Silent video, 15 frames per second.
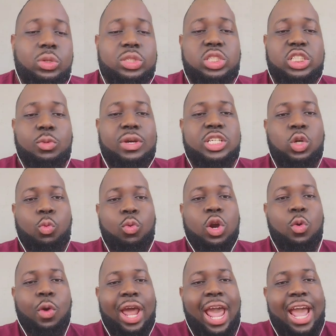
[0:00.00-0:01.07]
situation where
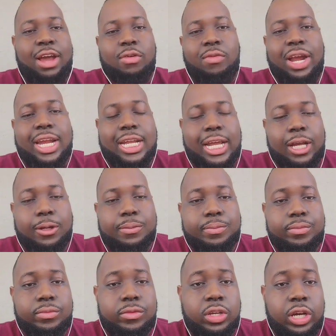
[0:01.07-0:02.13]
we're at right now,
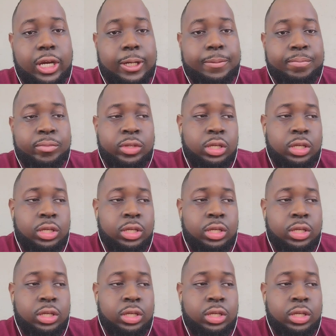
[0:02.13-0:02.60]
all right?